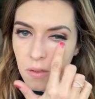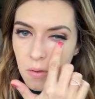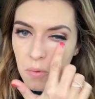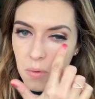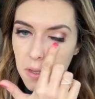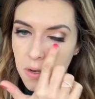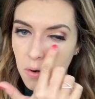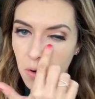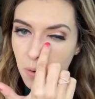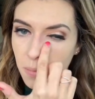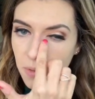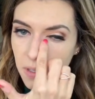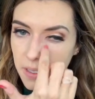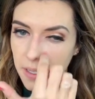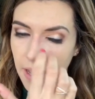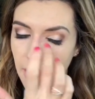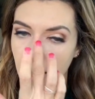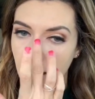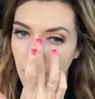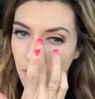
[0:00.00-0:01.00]
we normally
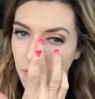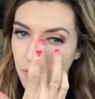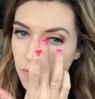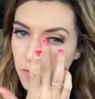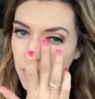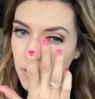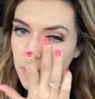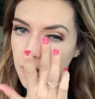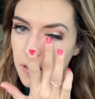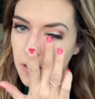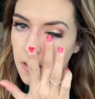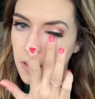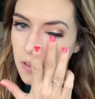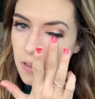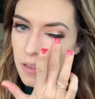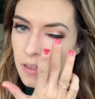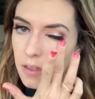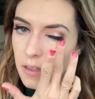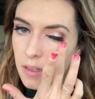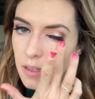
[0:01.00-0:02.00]
have
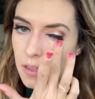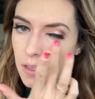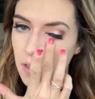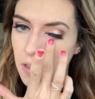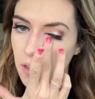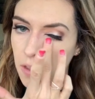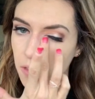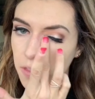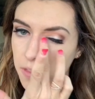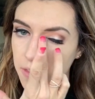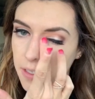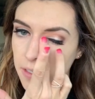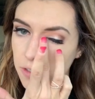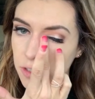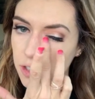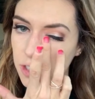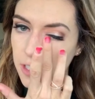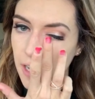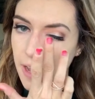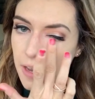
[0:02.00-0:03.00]

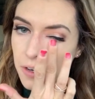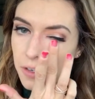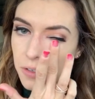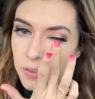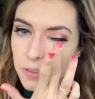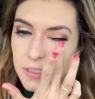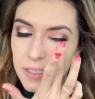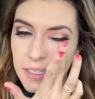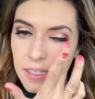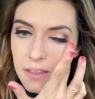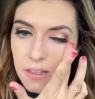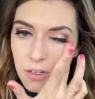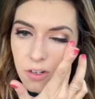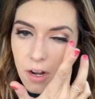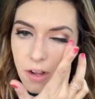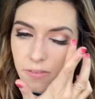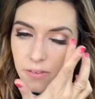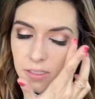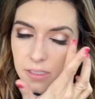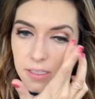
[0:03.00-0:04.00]
these shadows in the
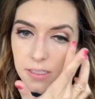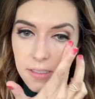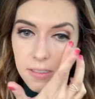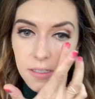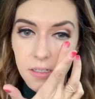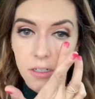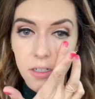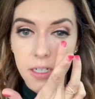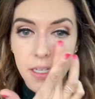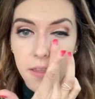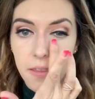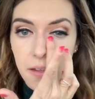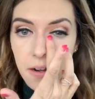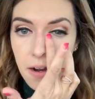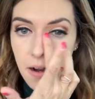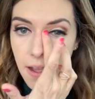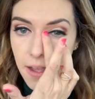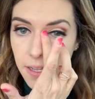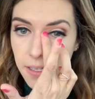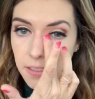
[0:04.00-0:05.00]
crevices underneath
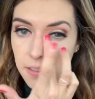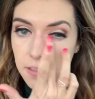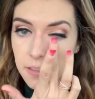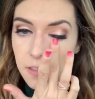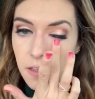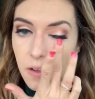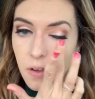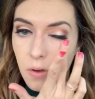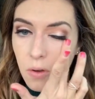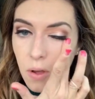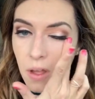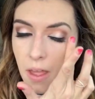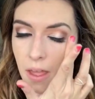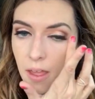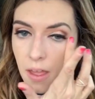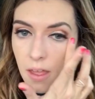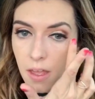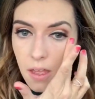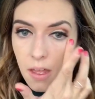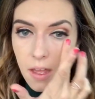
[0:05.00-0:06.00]
our eyes, so
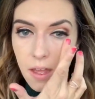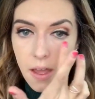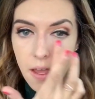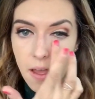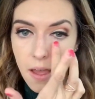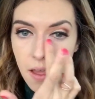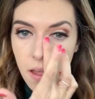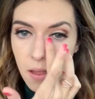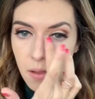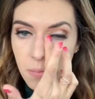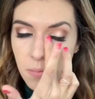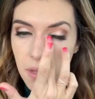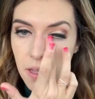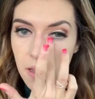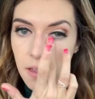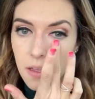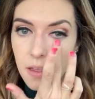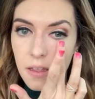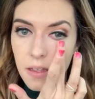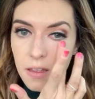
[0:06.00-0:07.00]

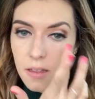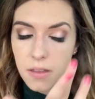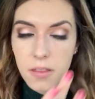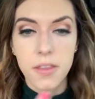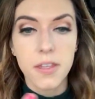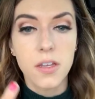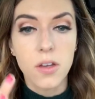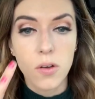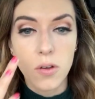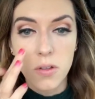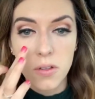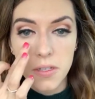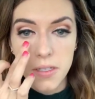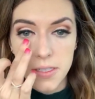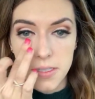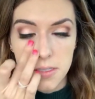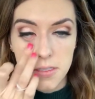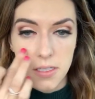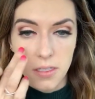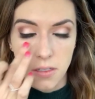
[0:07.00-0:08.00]
the goal
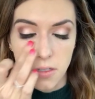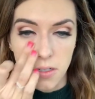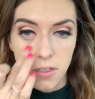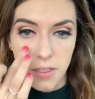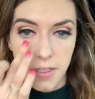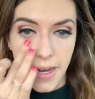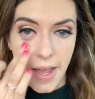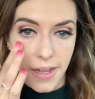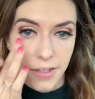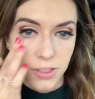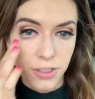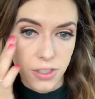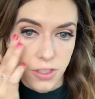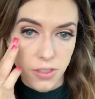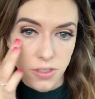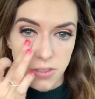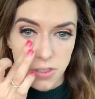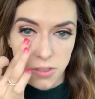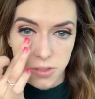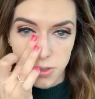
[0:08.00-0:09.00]
is to look
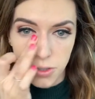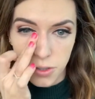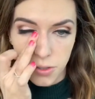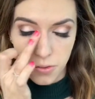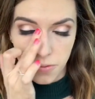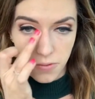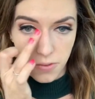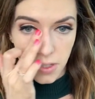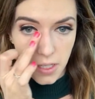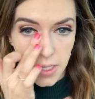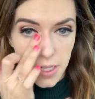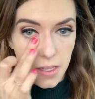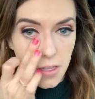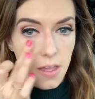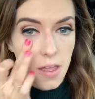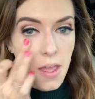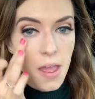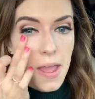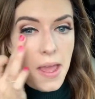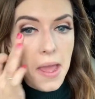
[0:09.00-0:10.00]
natural. So truthfully,
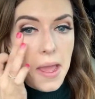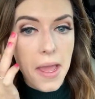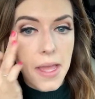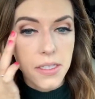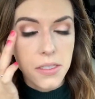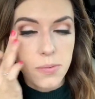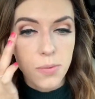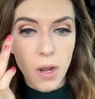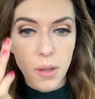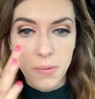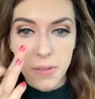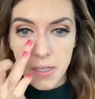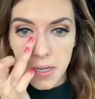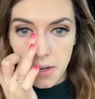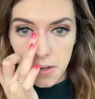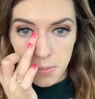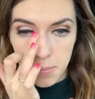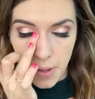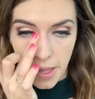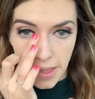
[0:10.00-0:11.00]
it's probably
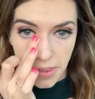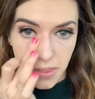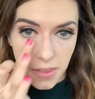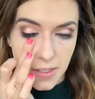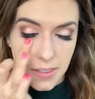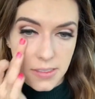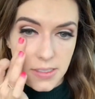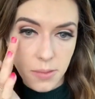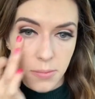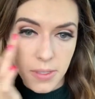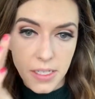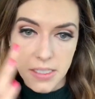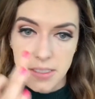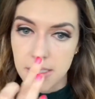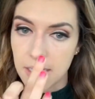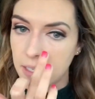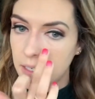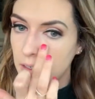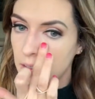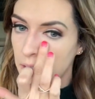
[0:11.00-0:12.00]
not a bad thing to
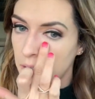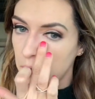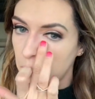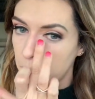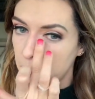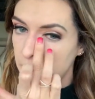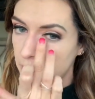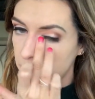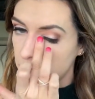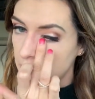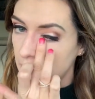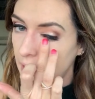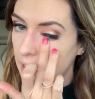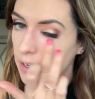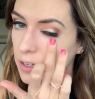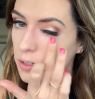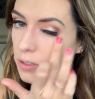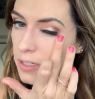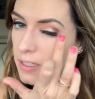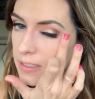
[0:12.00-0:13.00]
maintain a little bit of
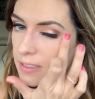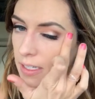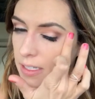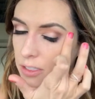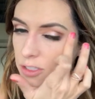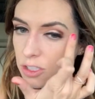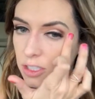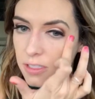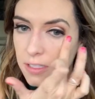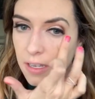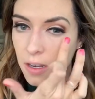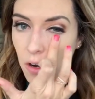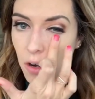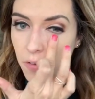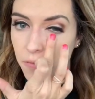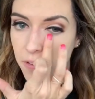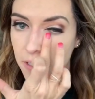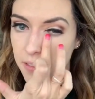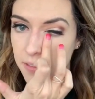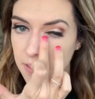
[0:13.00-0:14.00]
shadow because that's just how our
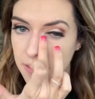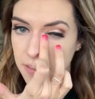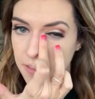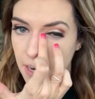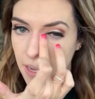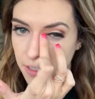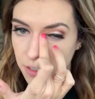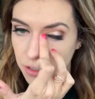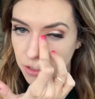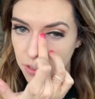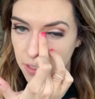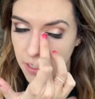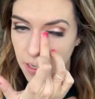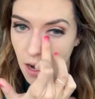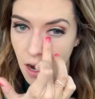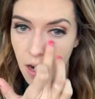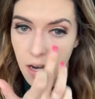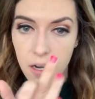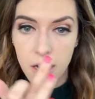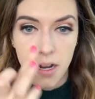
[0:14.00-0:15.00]
faces naturally
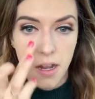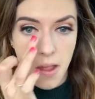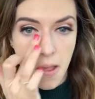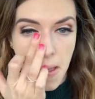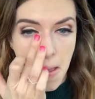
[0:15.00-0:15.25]
are.